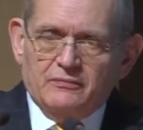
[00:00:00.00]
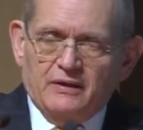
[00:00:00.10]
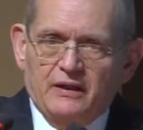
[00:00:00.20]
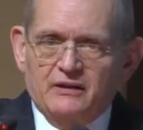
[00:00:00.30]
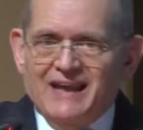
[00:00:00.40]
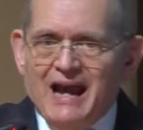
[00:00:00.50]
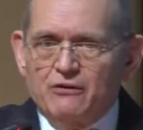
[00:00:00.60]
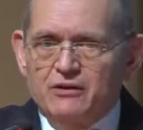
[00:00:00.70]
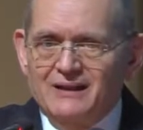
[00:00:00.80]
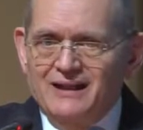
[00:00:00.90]
in
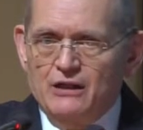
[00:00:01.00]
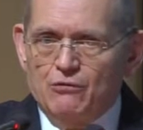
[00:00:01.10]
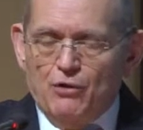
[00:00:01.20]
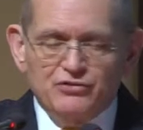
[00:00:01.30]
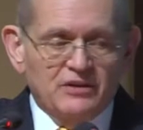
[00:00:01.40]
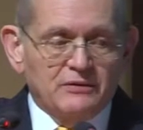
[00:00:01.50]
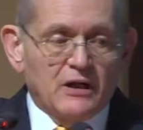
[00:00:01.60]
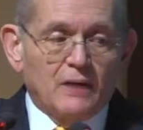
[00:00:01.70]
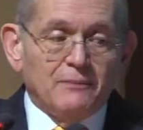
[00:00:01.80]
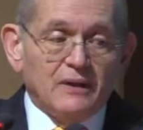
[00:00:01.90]
calculating gross
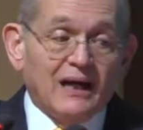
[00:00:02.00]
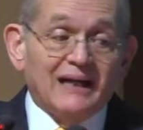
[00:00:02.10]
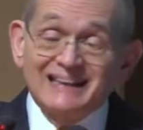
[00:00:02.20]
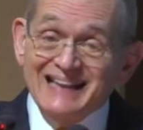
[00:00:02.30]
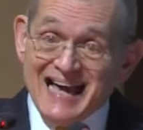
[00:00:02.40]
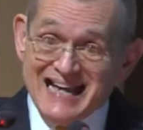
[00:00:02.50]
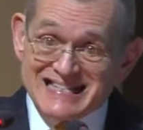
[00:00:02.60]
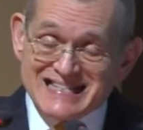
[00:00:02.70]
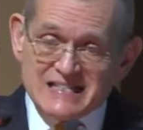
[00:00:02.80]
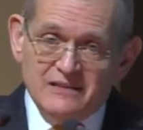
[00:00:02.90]
income
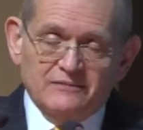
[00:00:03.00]
unless,